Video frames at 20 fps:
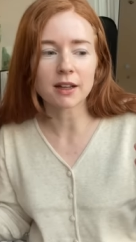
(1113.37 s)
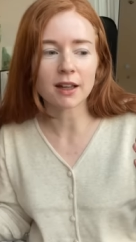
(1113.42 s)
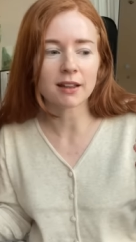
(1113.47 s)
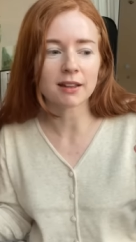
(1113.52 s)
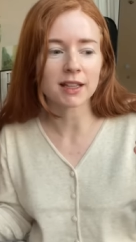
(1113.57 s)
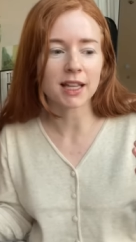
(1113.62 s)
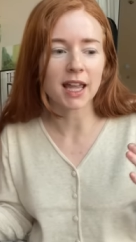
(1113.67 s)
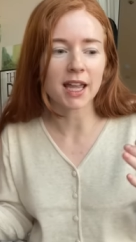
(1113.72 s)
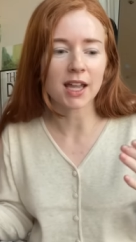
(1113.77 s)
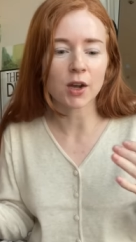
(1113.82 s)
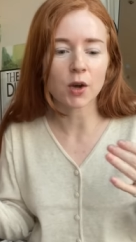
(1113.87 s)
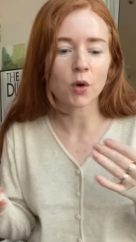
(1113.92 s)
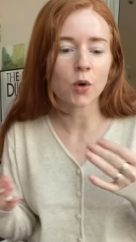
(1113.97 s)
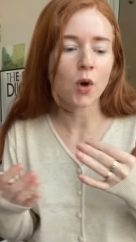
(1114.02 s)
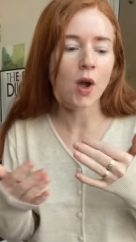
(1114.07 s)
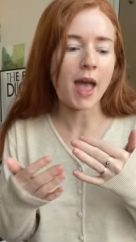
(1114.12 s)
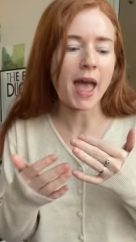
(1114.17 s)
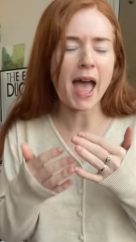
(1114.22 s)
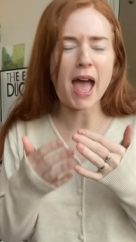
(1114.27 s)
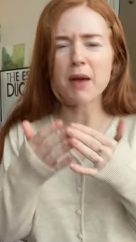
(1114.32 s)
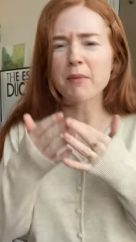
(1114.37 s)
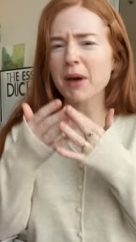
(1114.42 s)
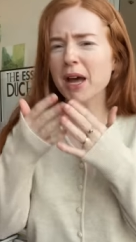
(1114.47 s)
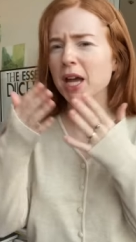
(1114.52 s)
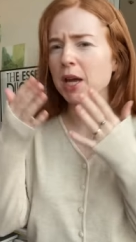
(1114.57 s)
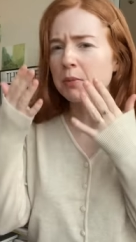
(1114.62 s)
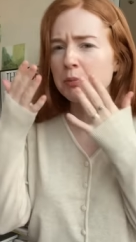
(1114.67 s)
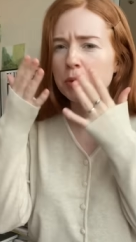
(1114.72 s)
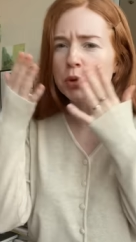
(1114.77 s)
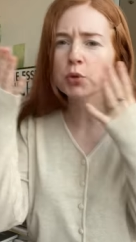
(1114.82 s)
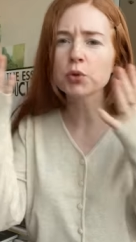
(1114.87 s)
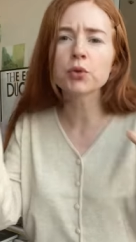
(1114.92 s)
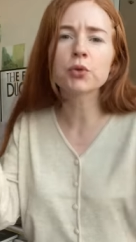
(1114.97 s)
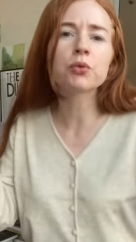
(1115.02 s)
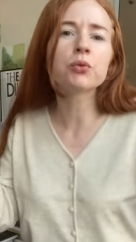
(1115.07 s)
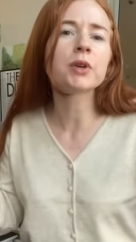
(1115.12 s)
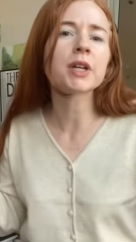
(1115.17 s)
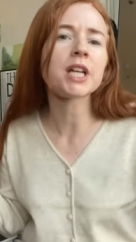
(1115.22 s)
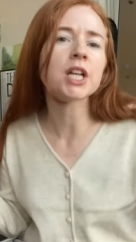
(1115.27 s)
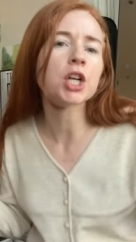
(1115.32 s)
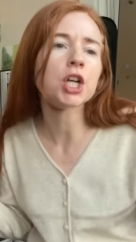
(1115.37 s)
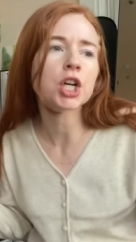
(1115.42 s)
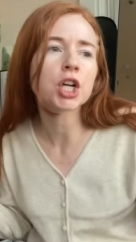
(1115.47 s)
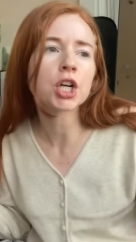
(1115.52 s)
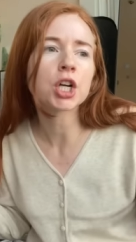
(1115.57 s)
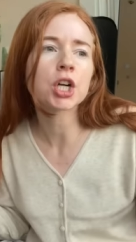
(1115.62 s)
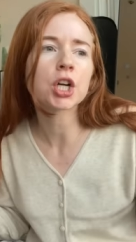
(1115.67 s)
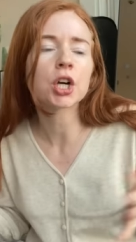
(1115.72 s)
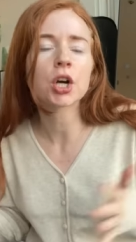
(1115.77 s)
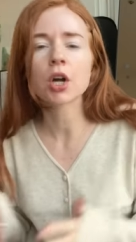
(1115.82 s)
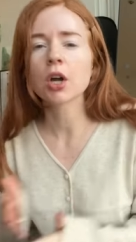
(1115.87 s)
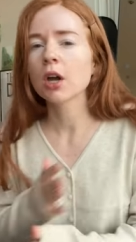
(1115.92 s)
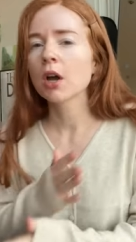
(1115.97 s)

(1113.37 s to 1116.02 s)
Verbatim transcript: and like, am I a mood reader?